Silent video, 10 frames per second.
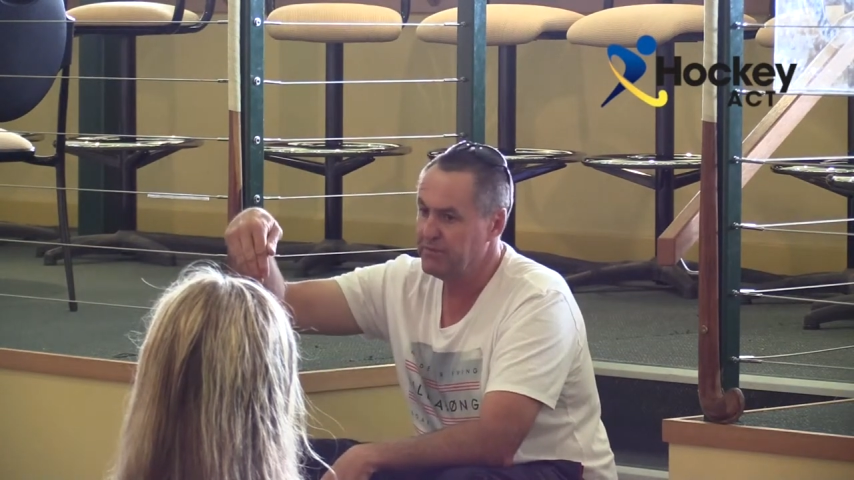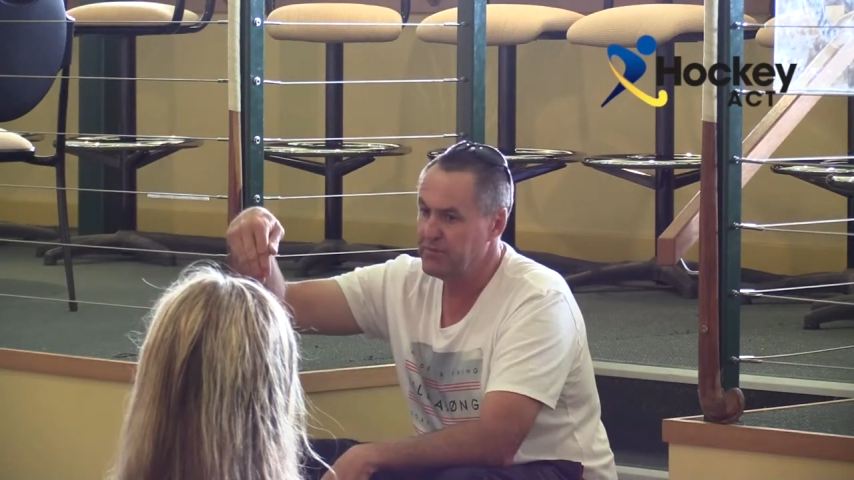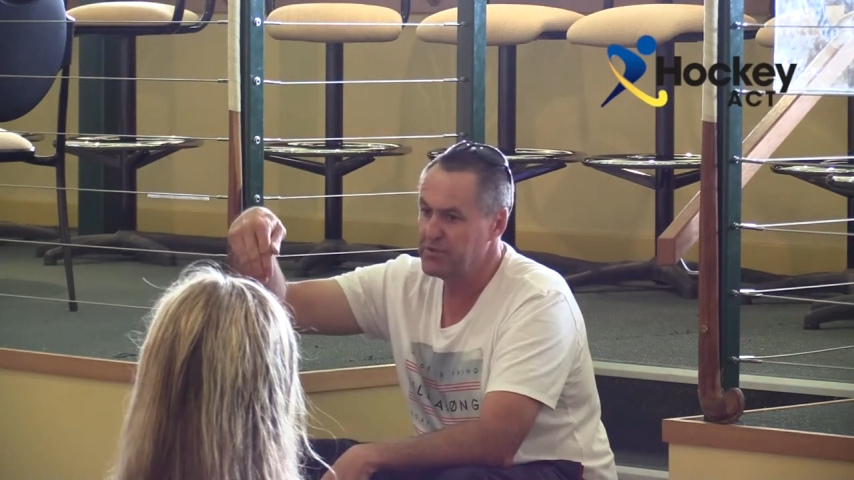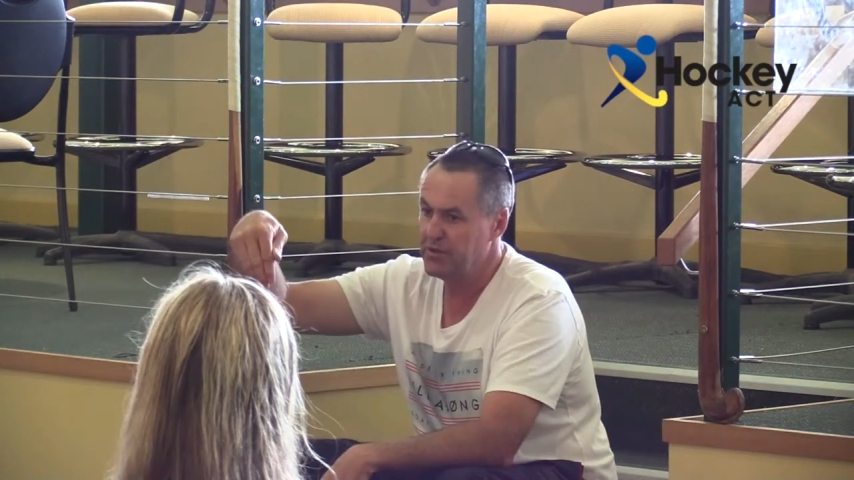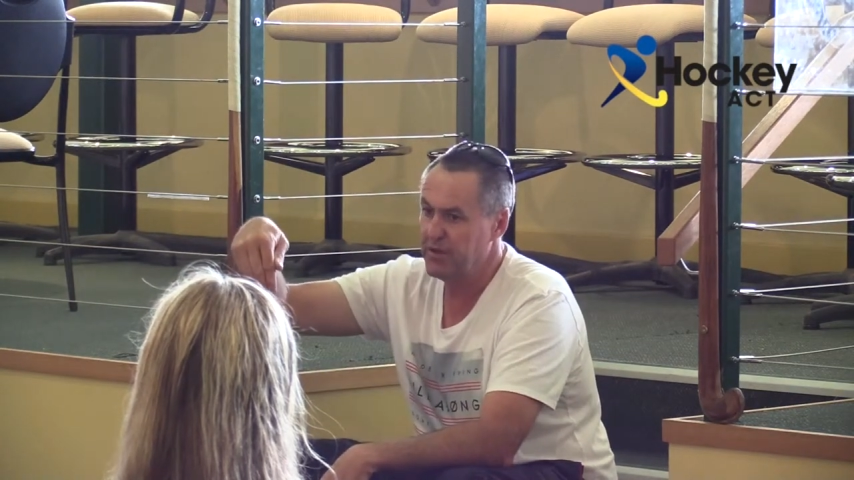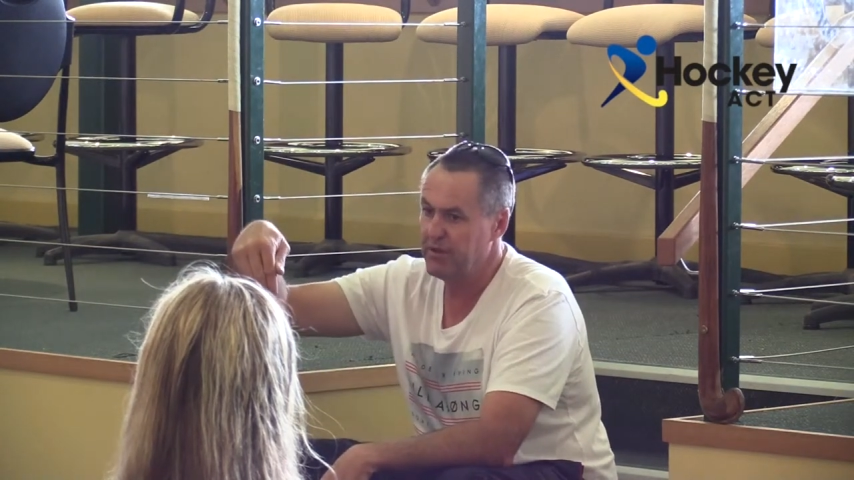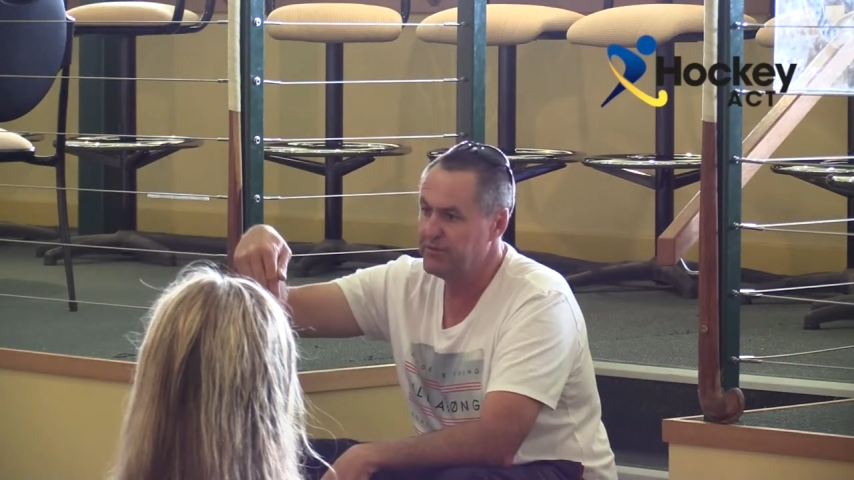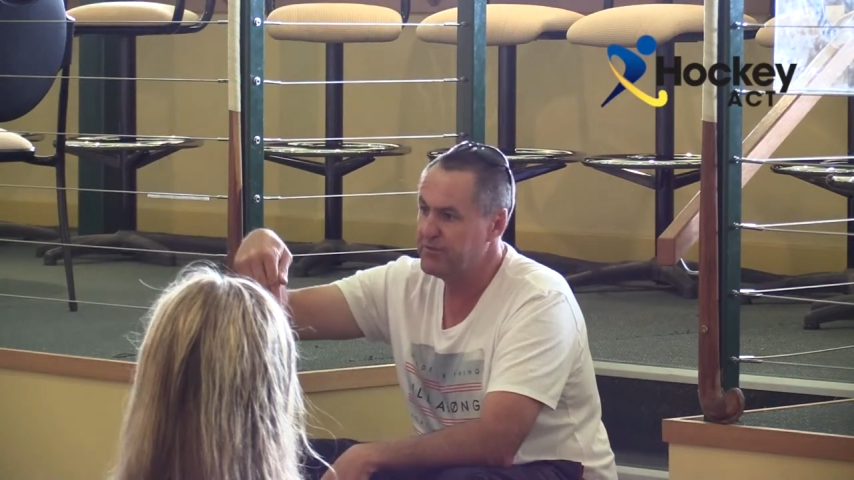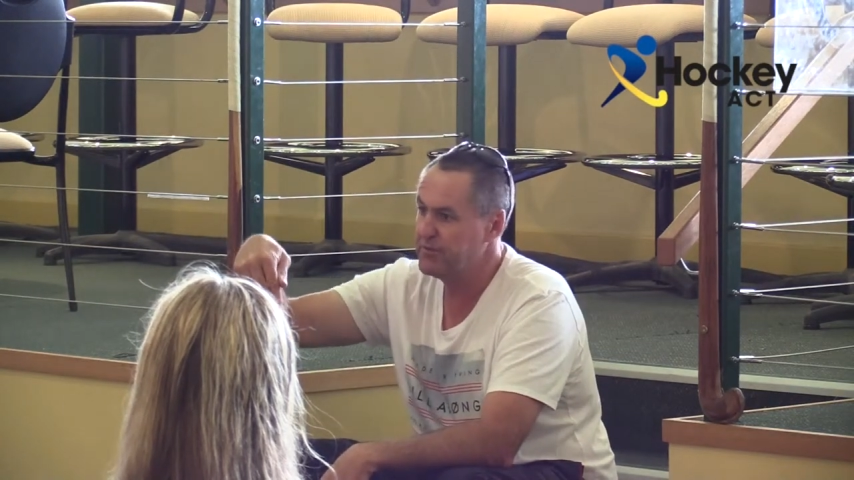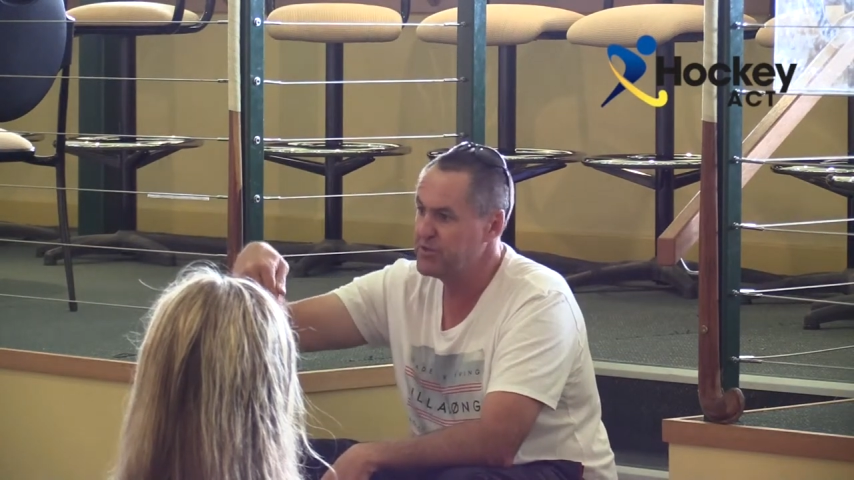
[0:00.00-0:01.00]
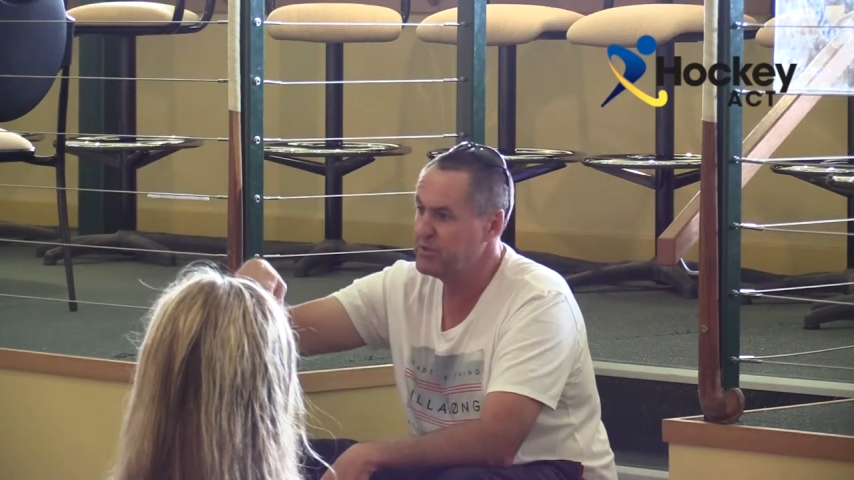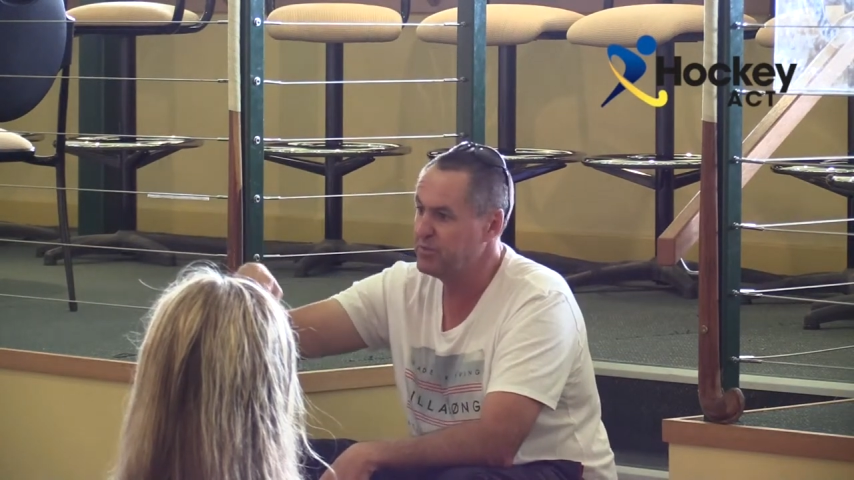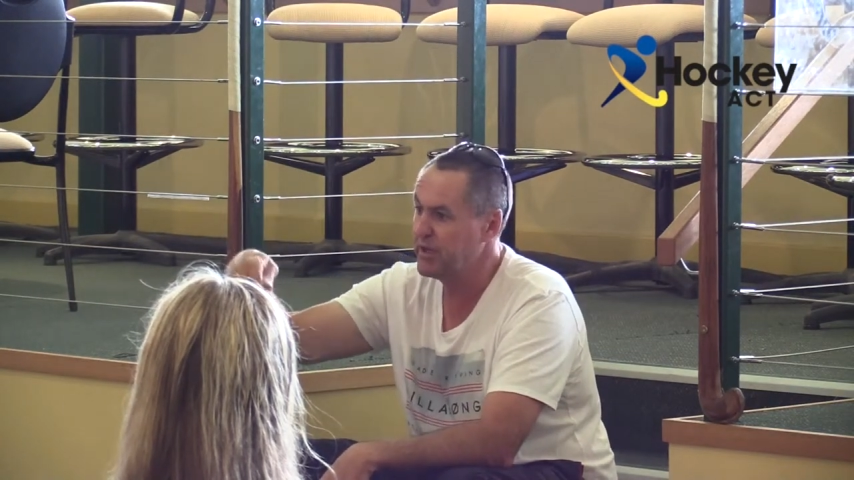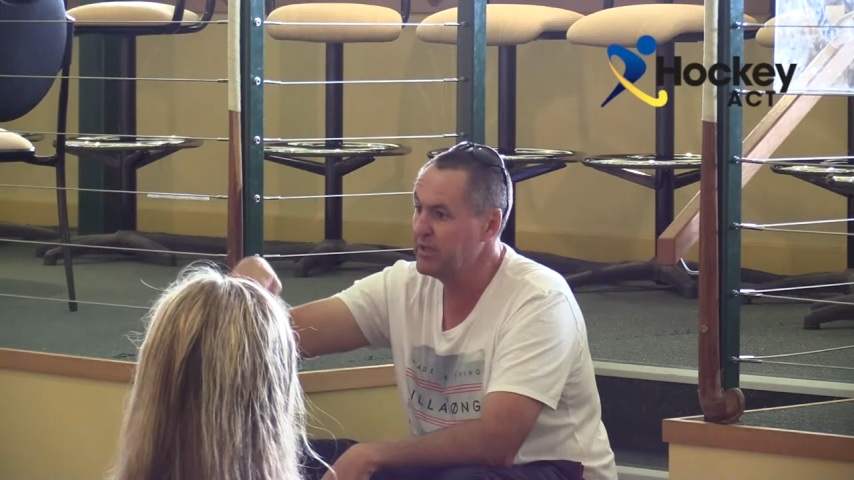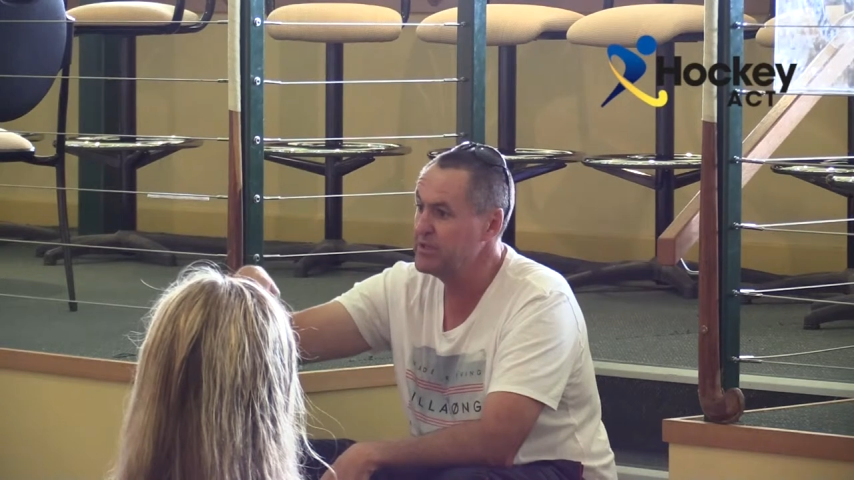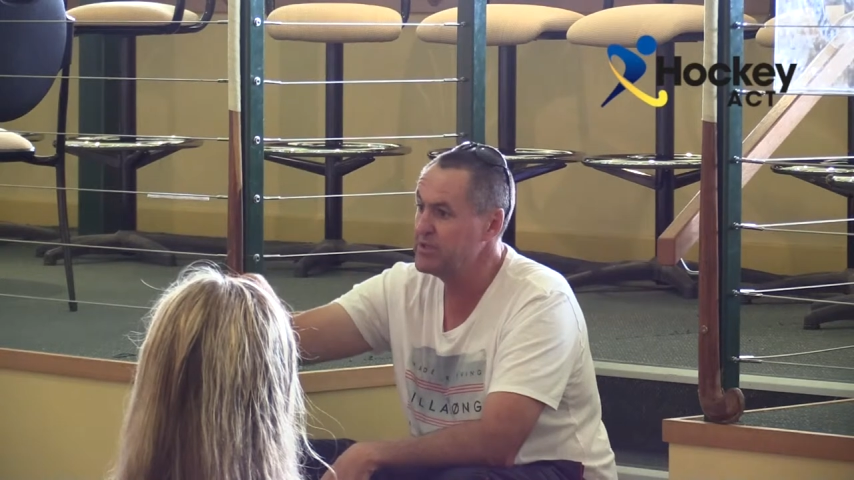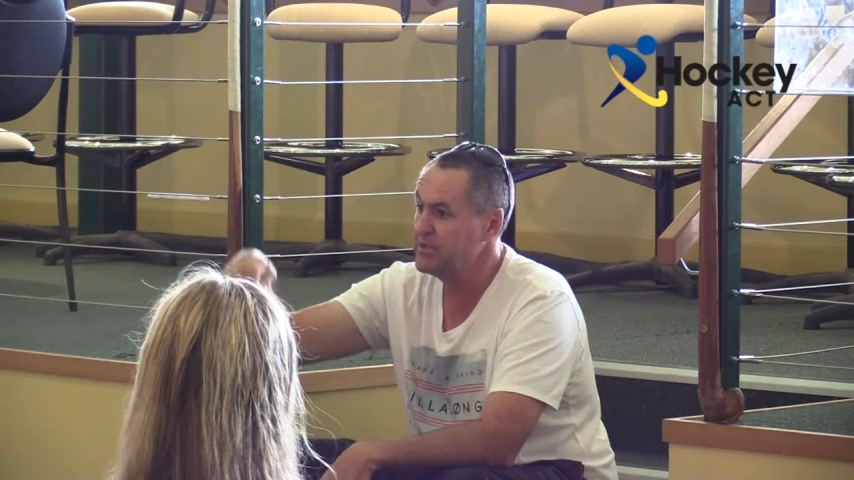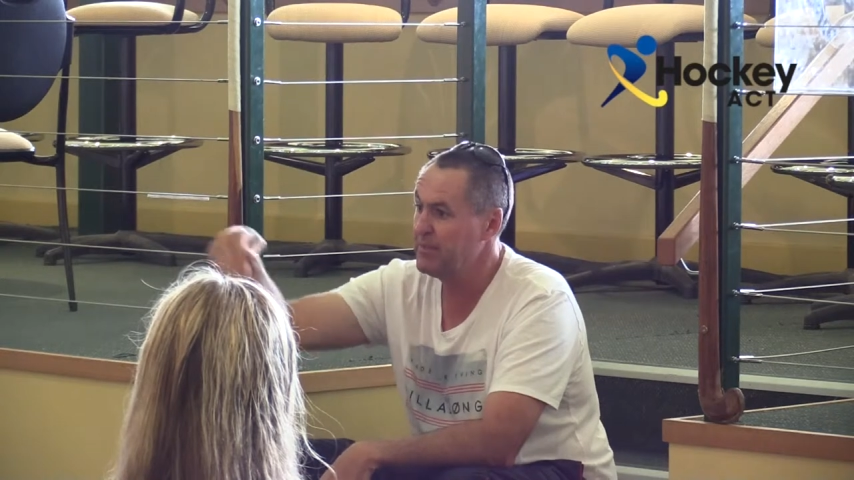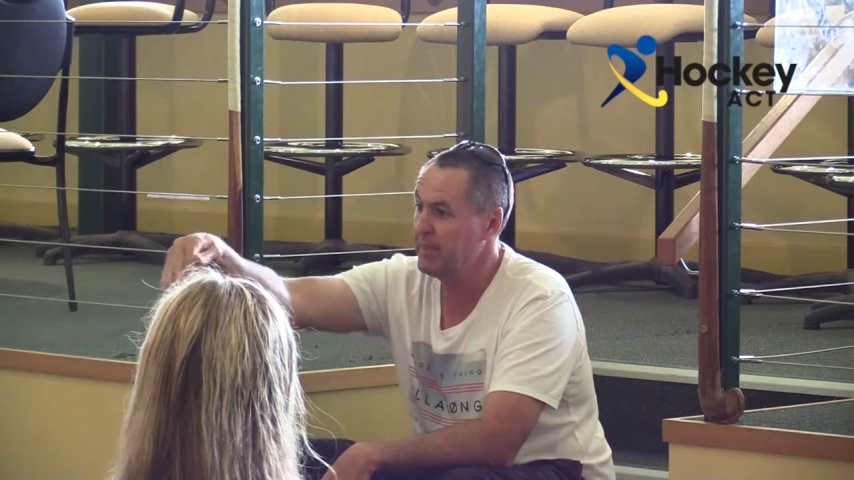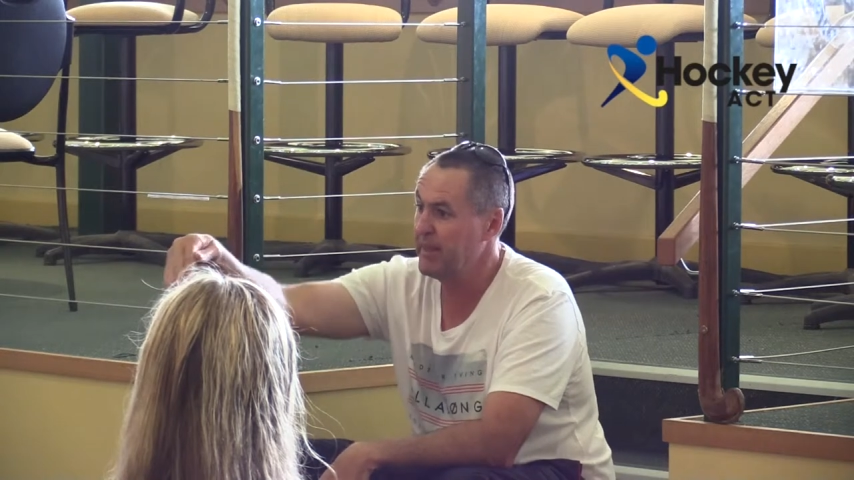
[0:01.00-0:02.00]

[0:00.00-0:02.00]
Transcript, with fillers: used to have sprinklers